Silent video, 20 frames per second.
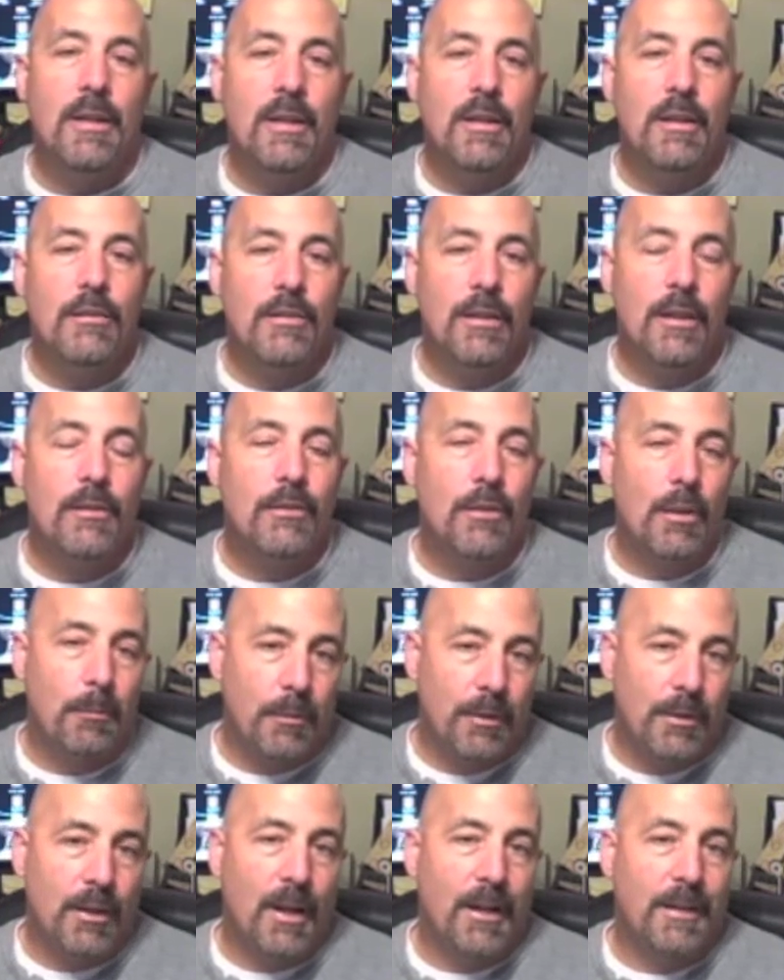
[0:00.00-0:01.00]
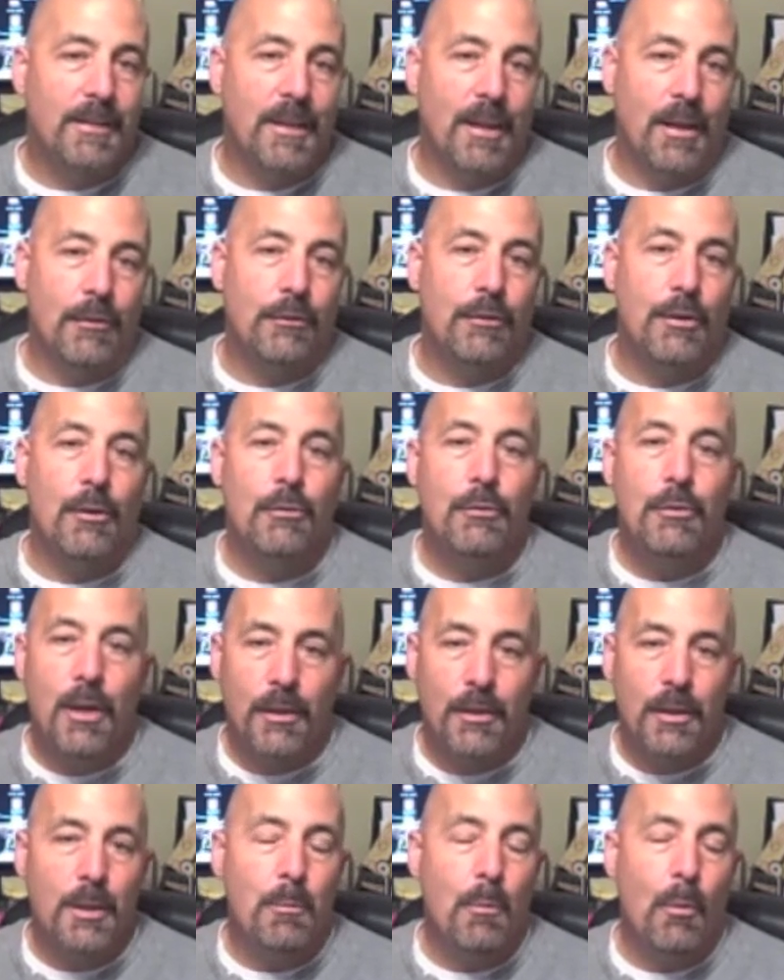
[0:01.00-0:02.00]
He said something like this: there's
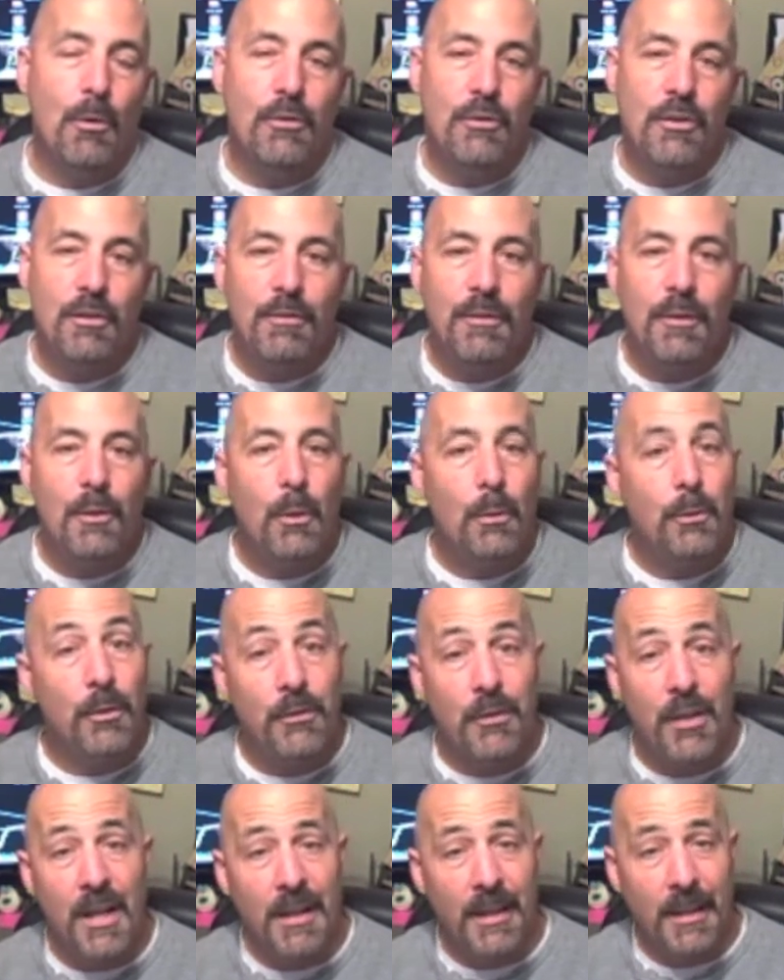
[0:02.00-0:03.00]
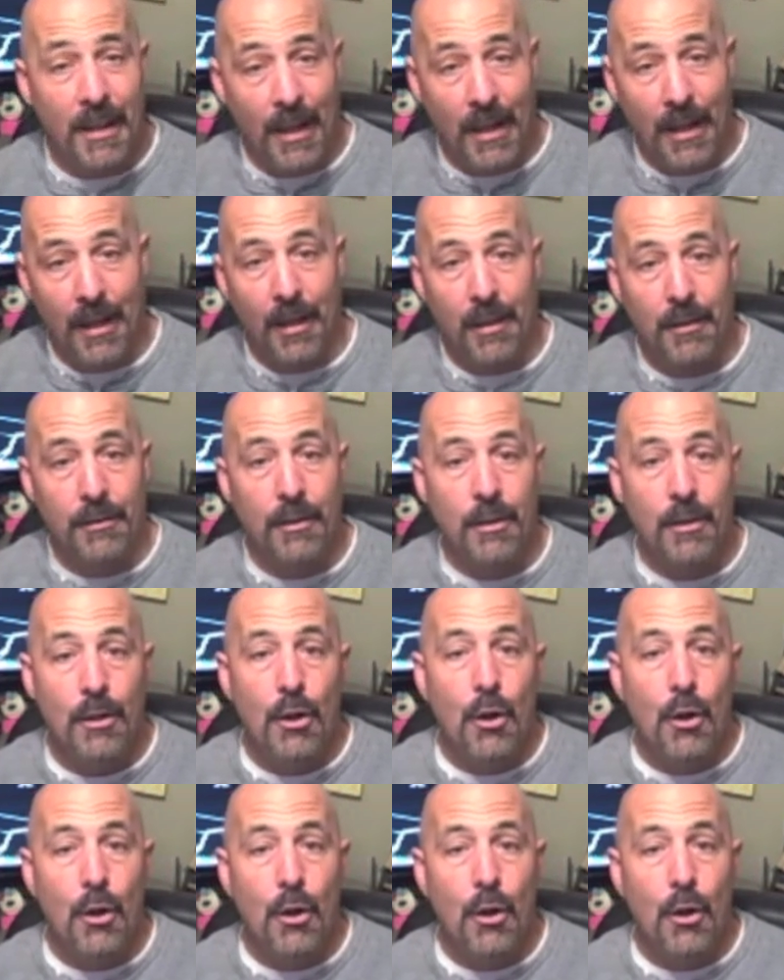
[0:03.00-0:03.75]
nothing more difficult to take in hand,